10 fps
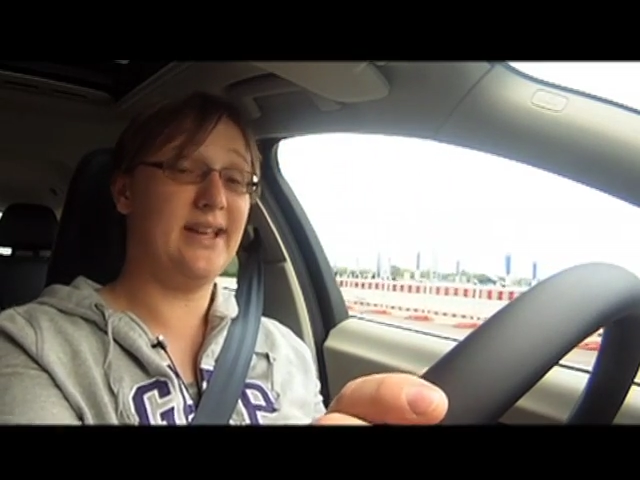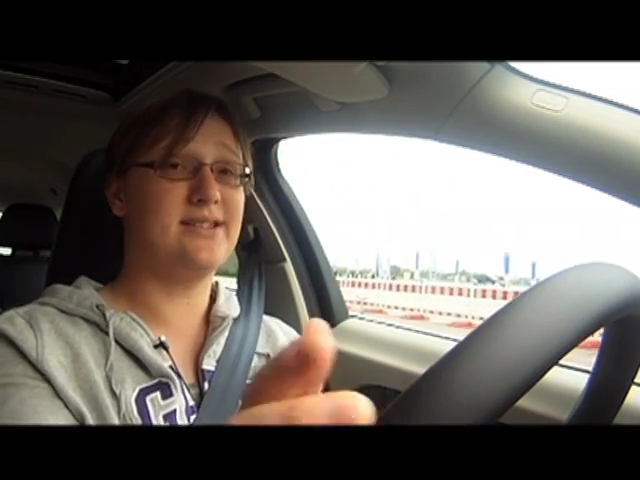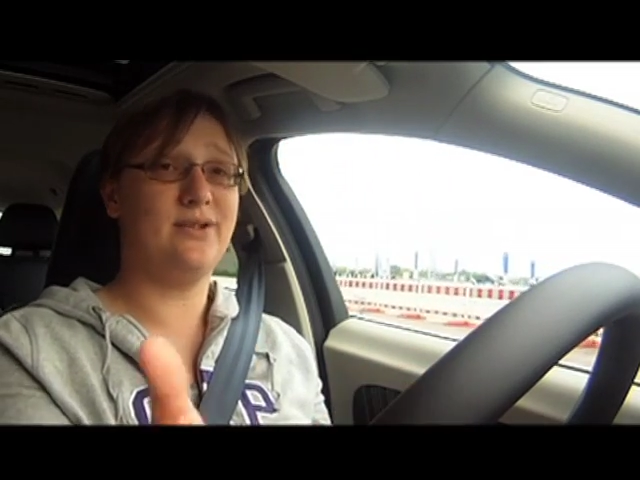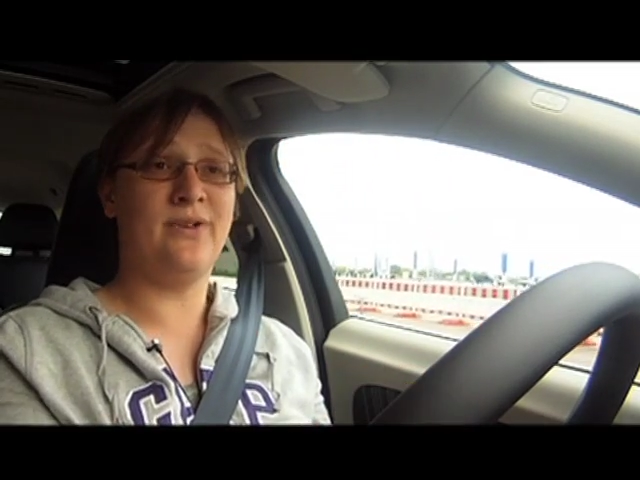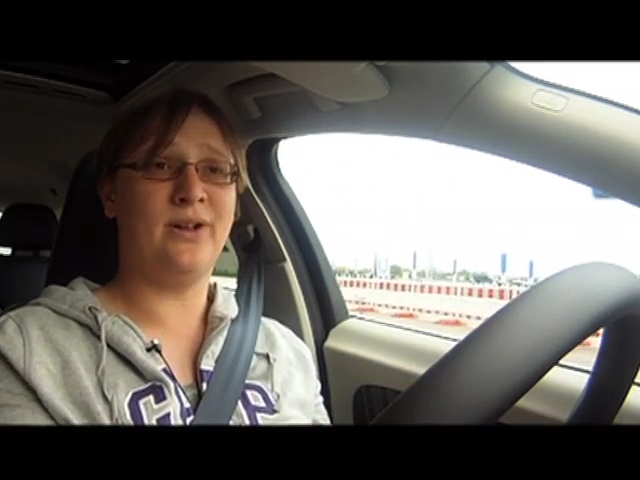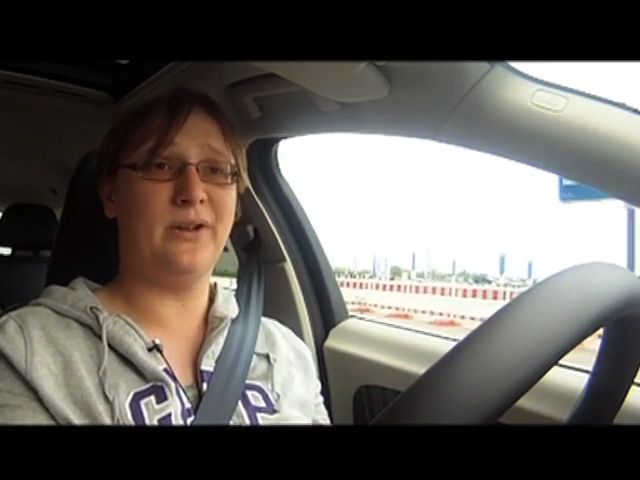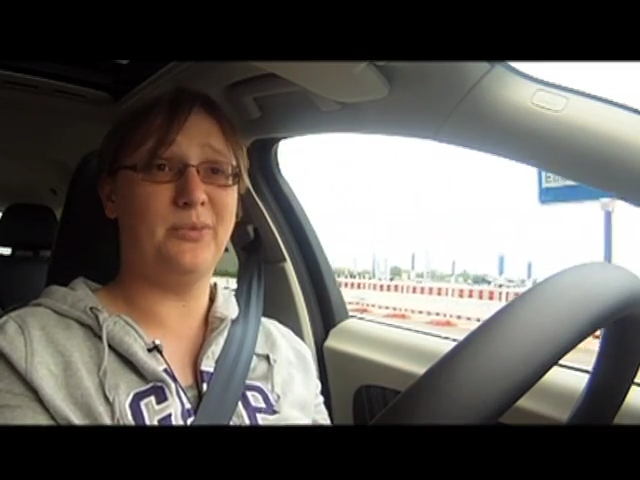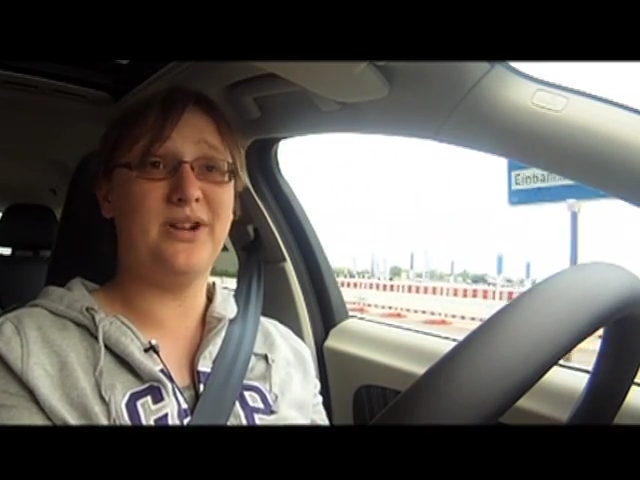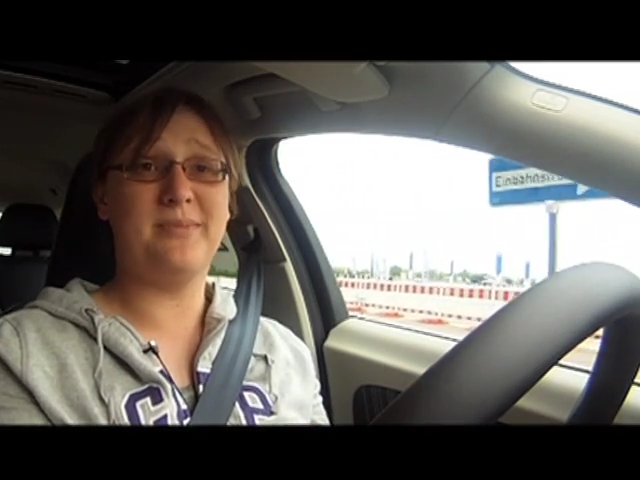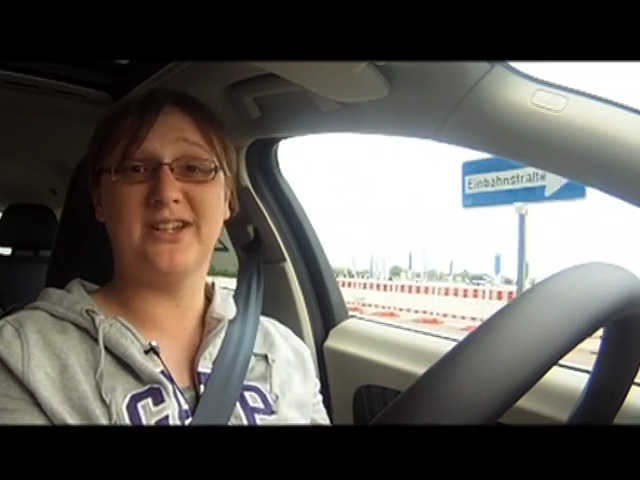so Volvo
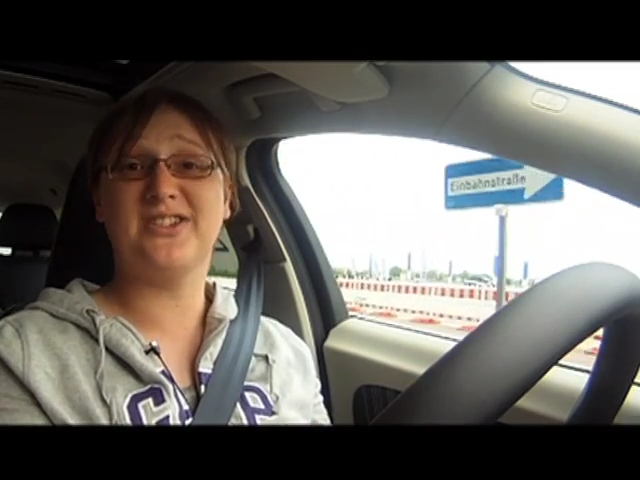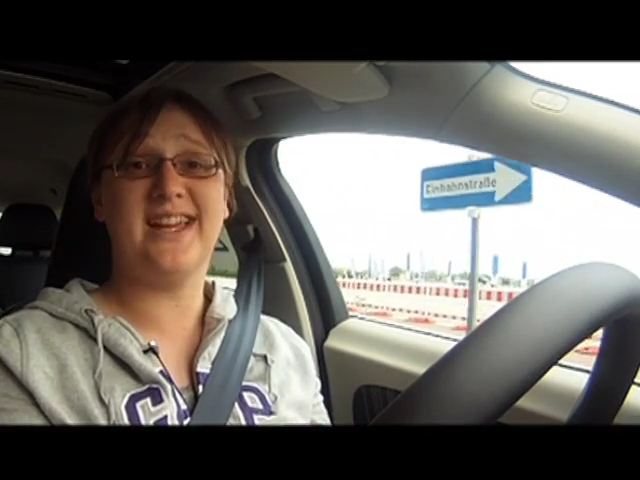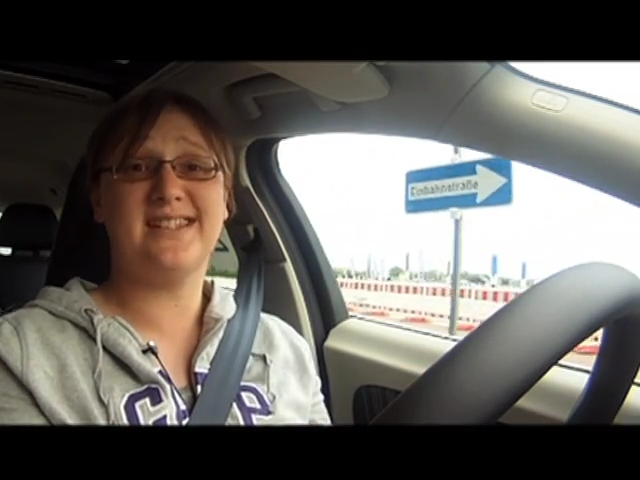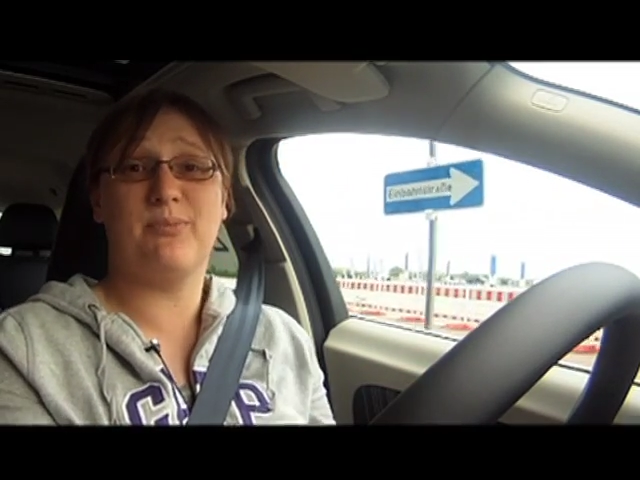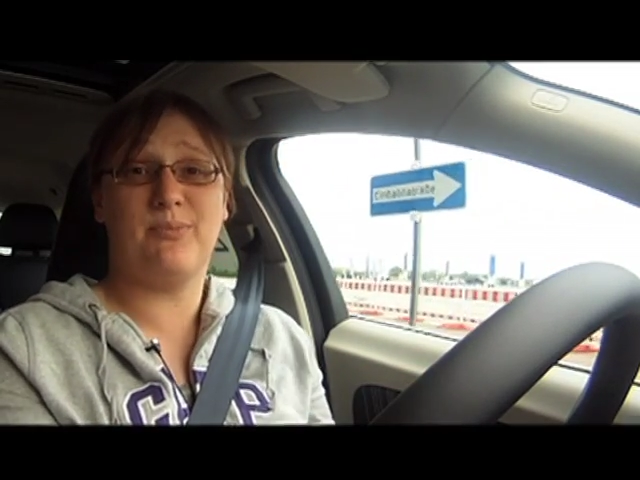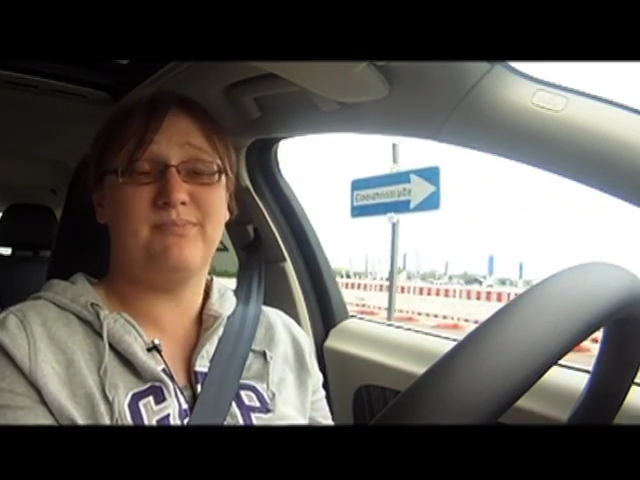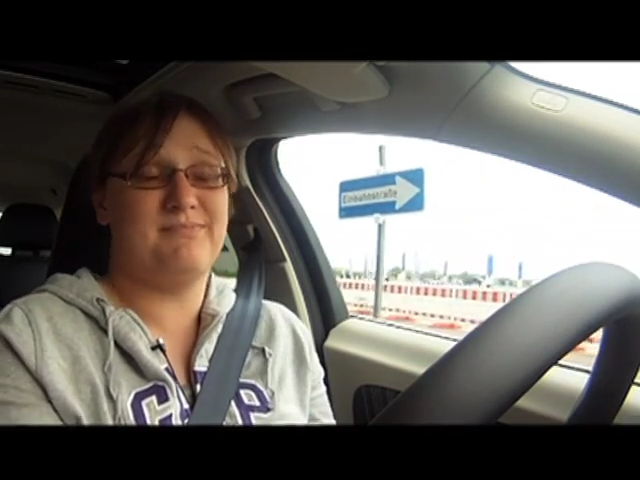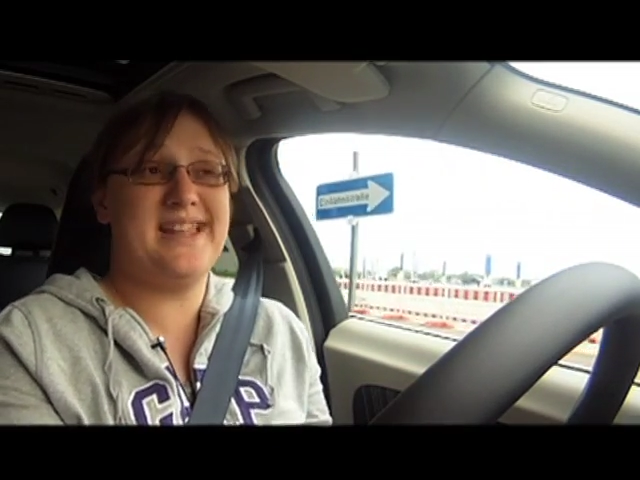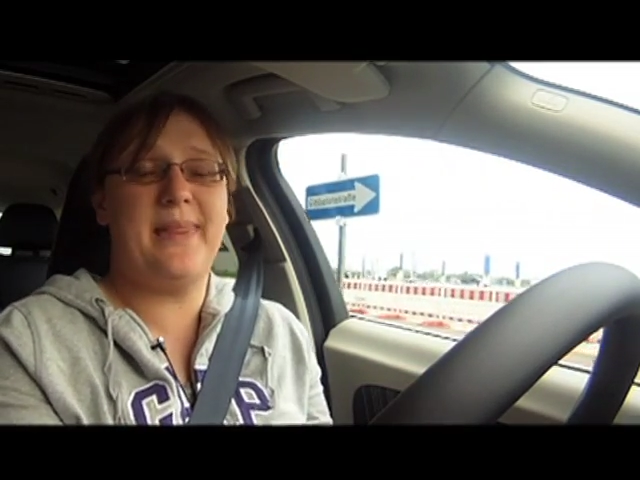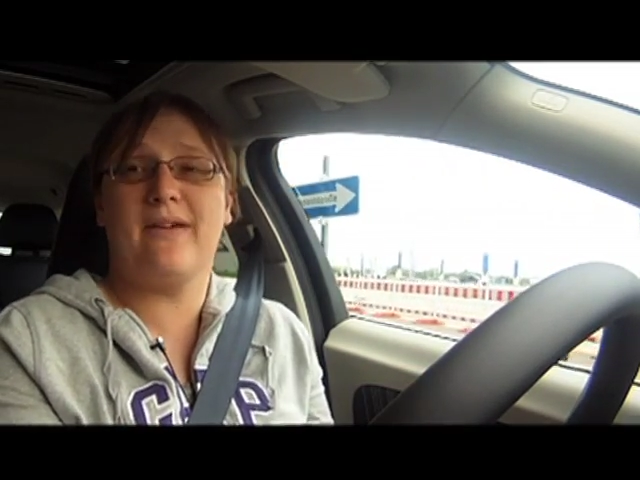pretty much get to
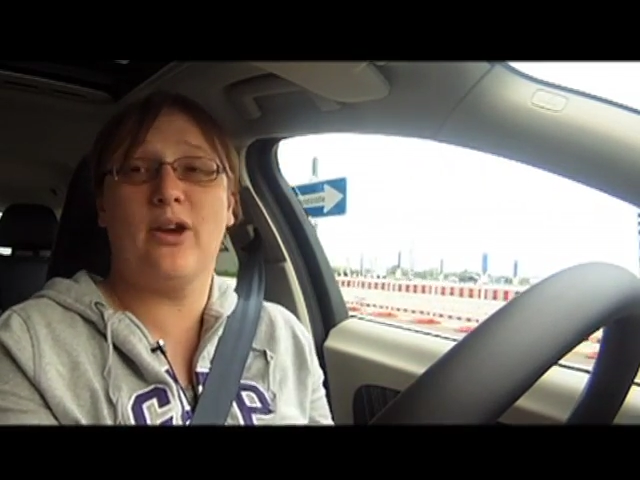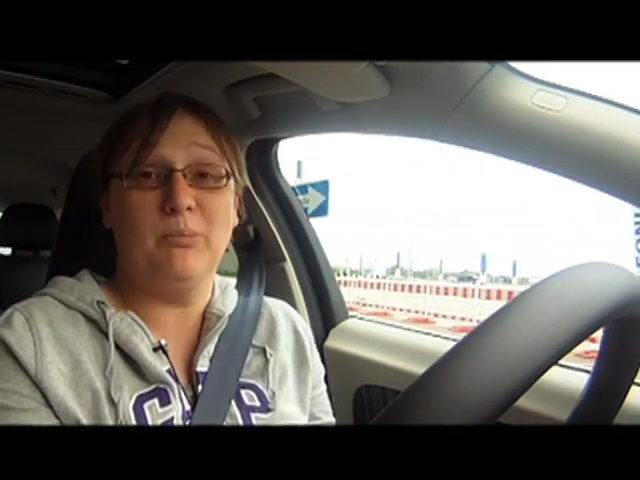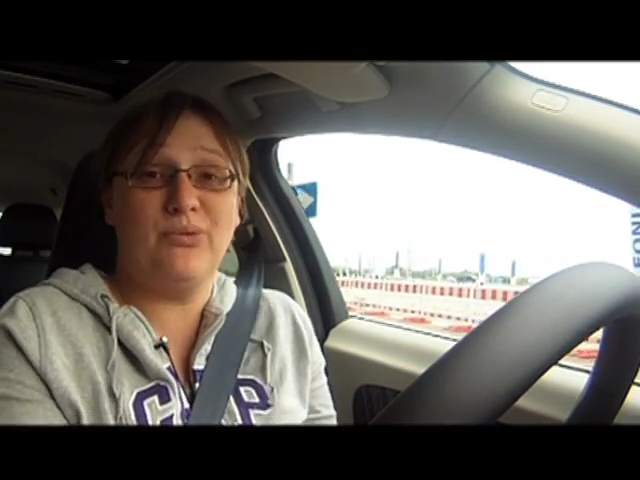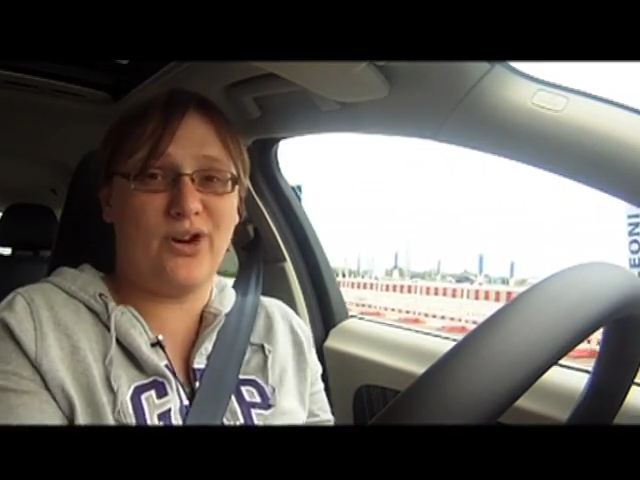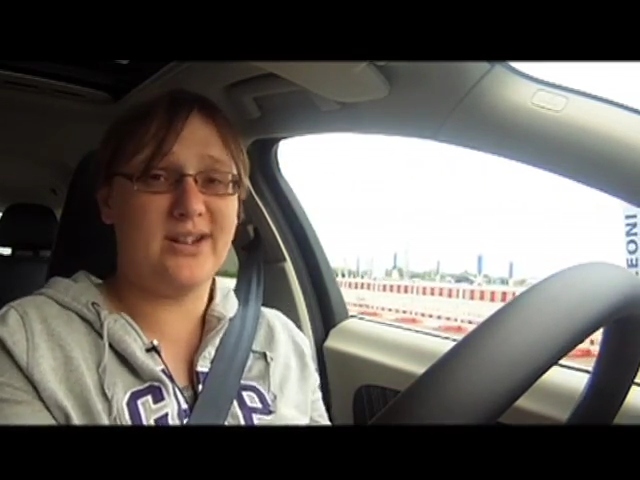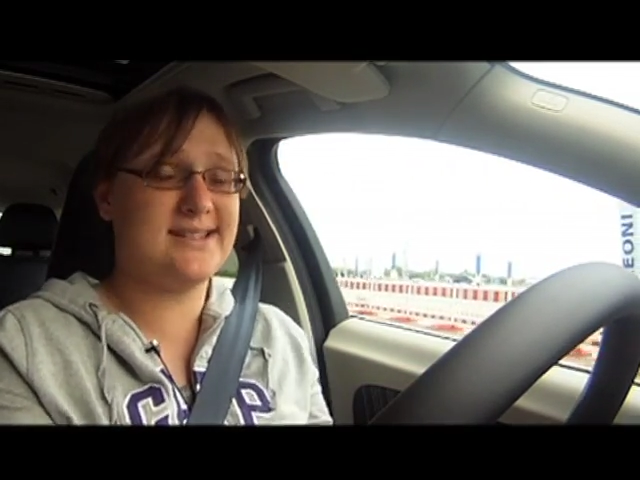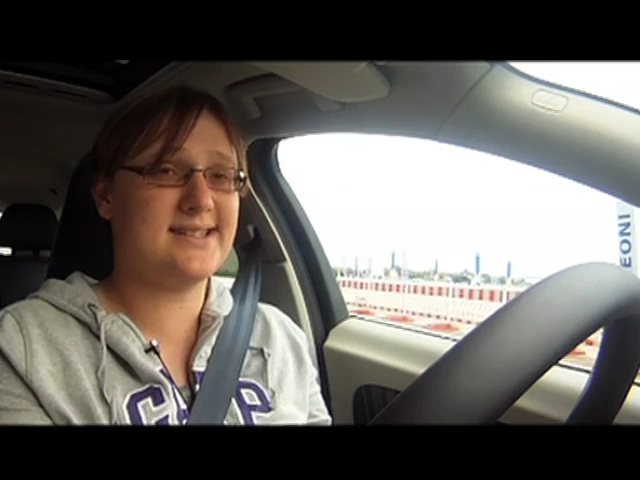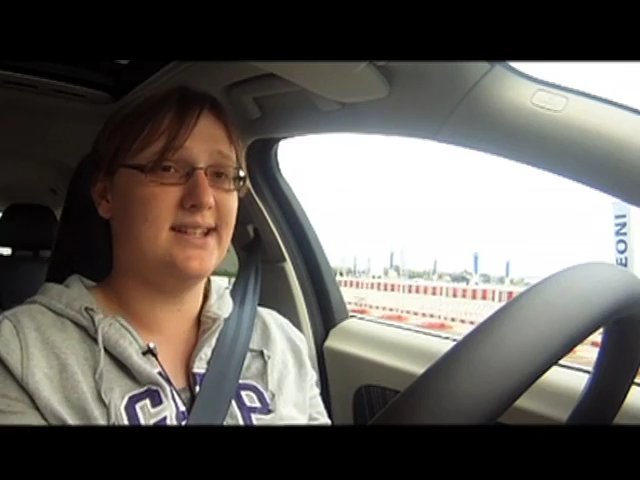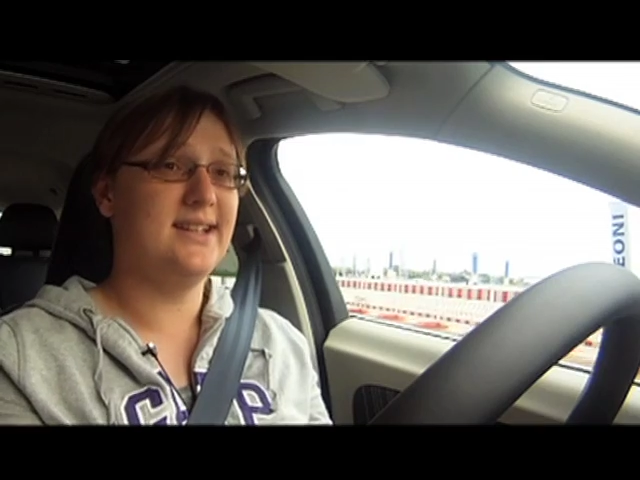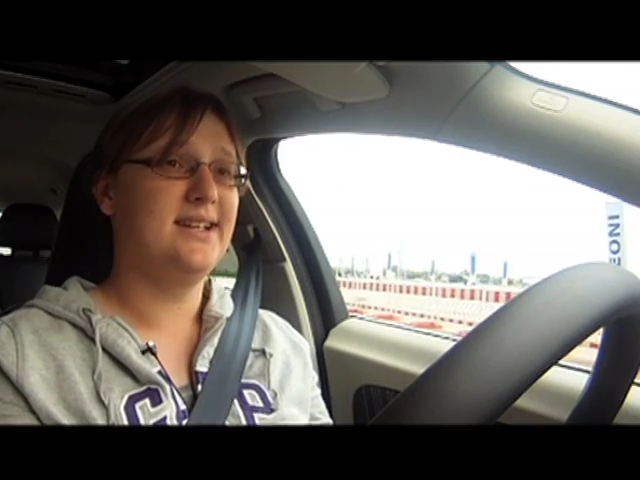set their own price.